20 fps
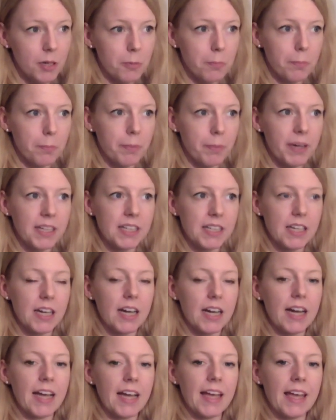but
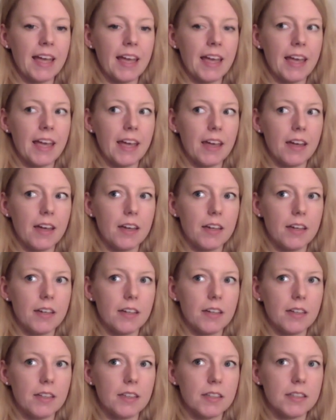I
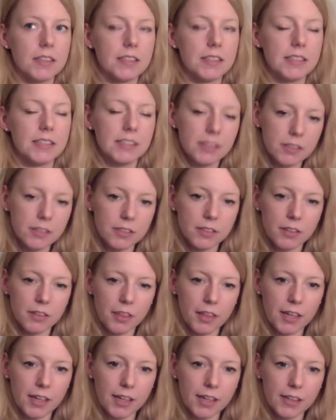did
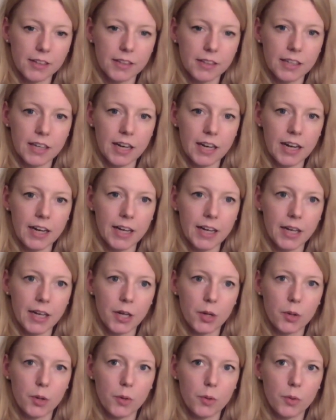think that I
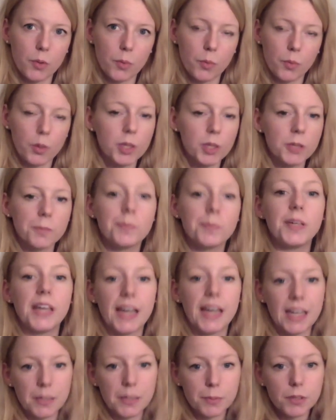wouldn't be
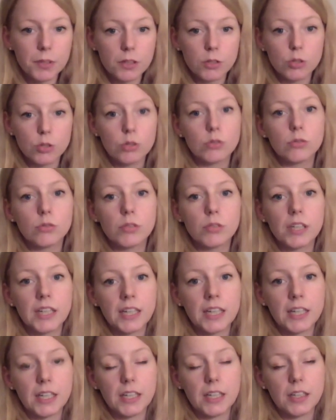able to do
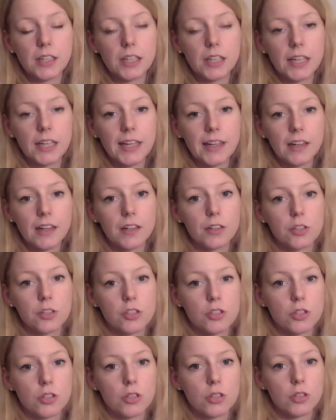a
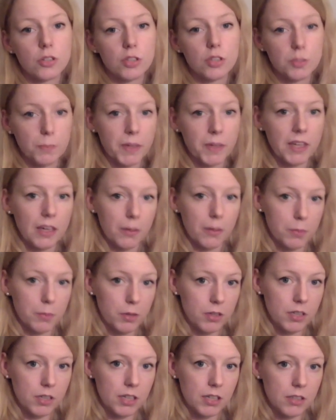English speaking
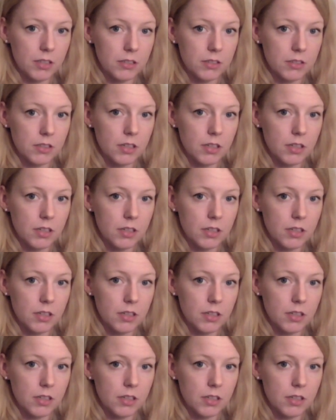podcast